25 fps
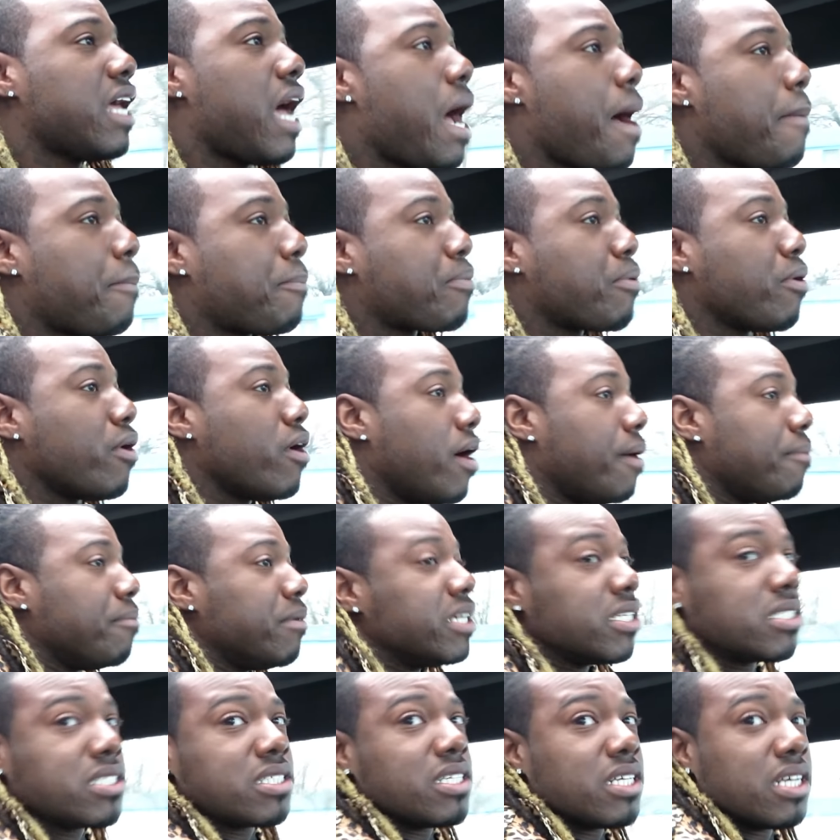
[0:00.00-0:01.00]
I
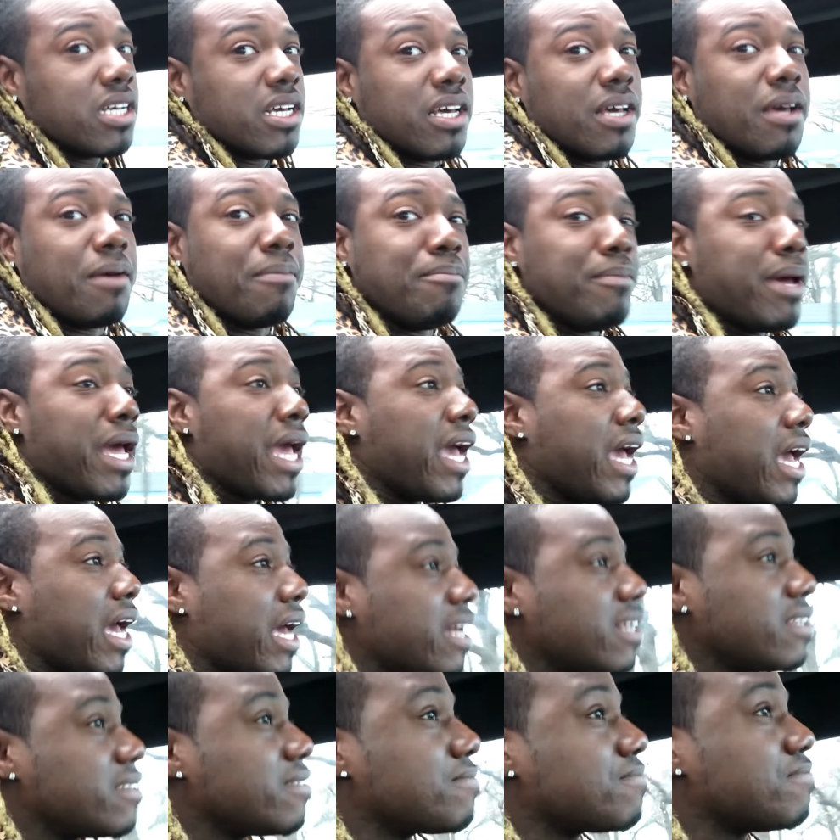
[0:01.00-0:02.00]
promise,
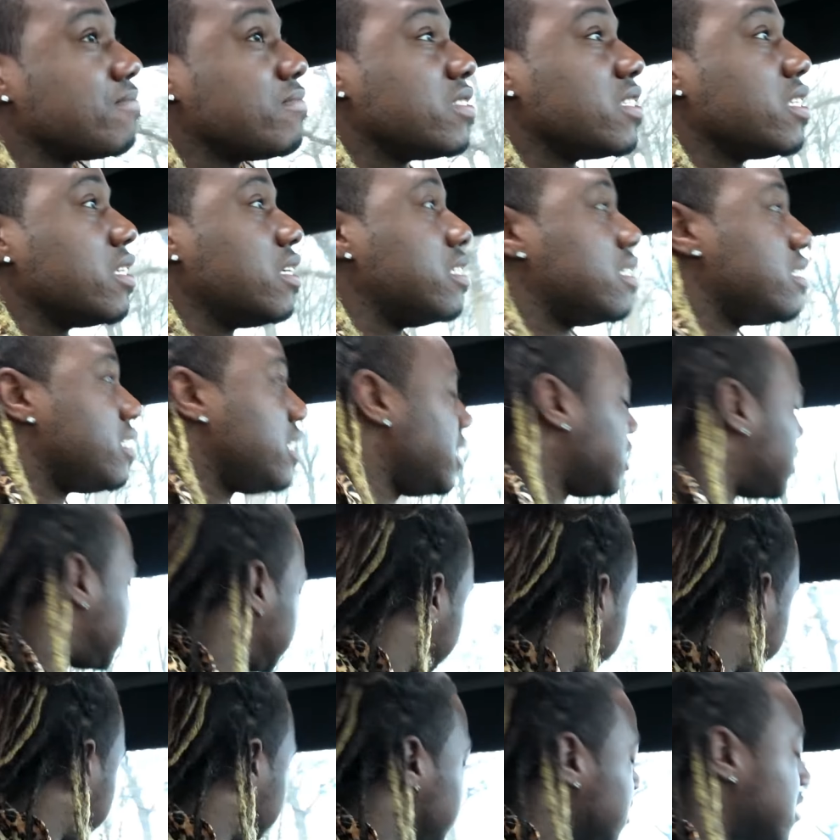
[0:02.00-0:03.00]
man, this
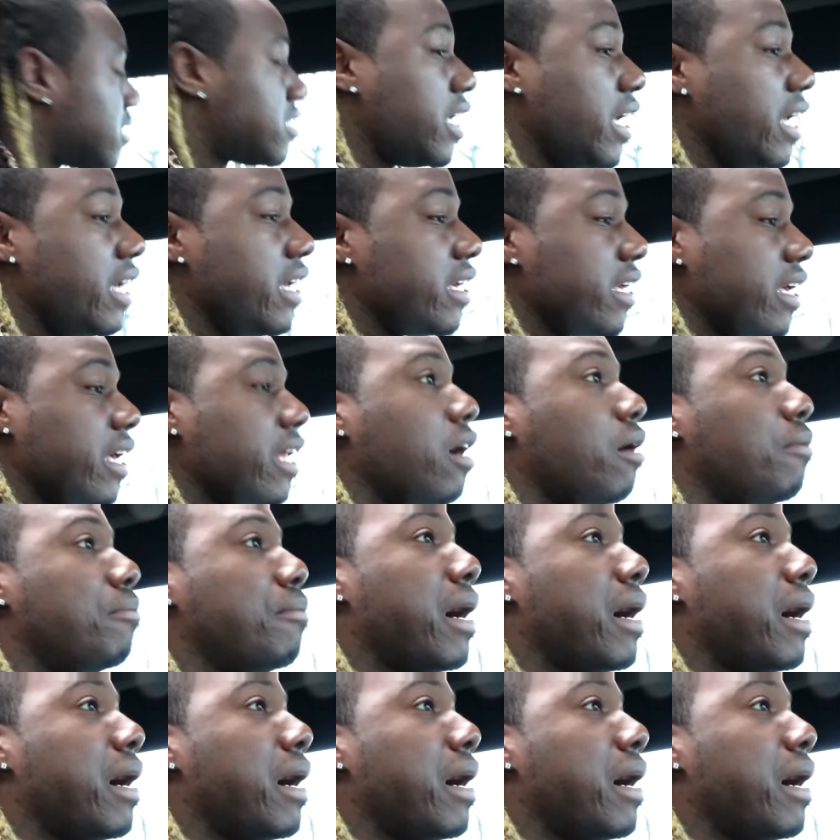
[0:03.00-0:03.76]
thing get on